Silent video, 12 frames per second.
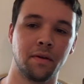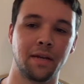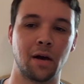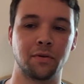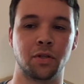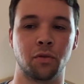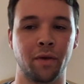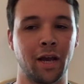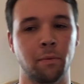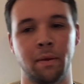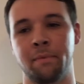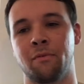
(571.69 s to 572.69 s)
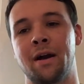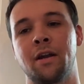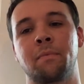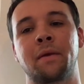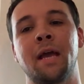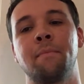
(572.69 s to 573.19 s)
Now his 3 OPP
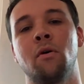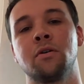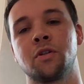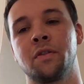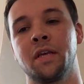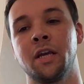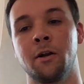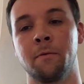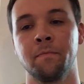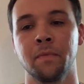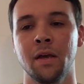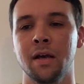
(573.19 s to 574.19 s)
roundup game balls on the year.